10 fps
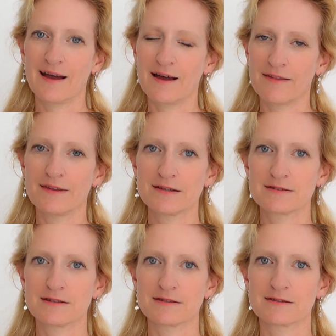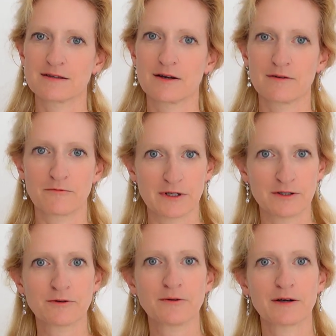And this is, when
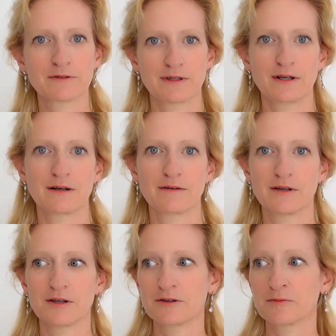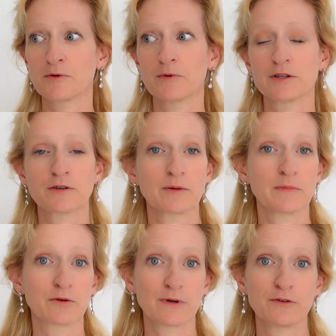you go out there, number one, you can be
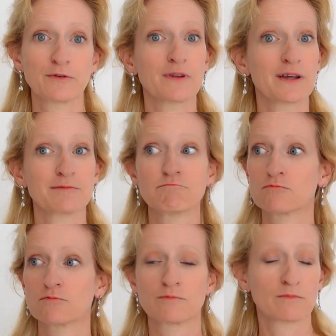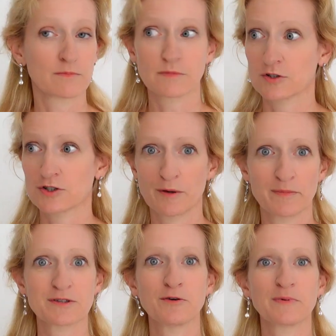grateful that the shop
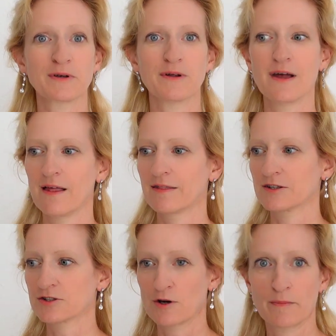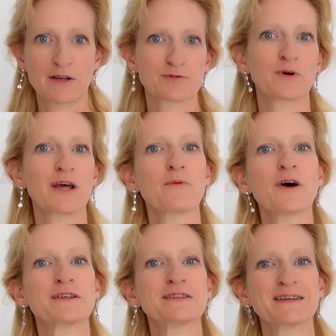is open. The shop has what I
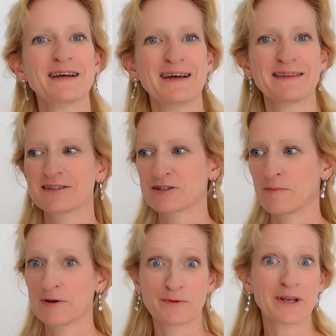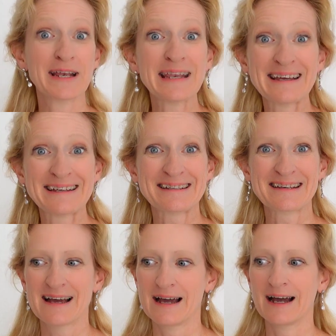want. The shop has what I need.
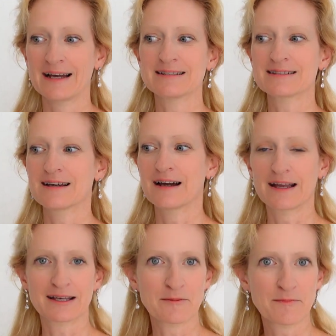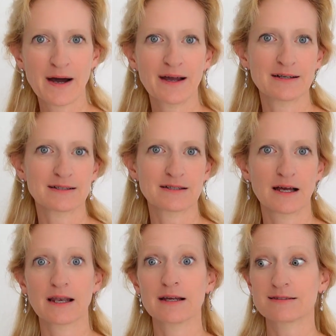And I can buy it.
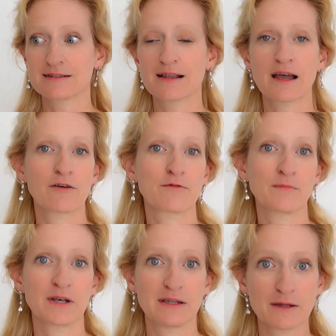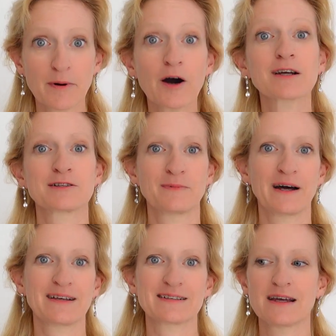And I still have money in the pocket to
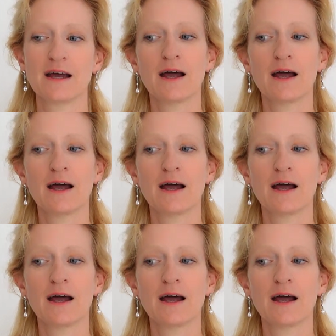buy it.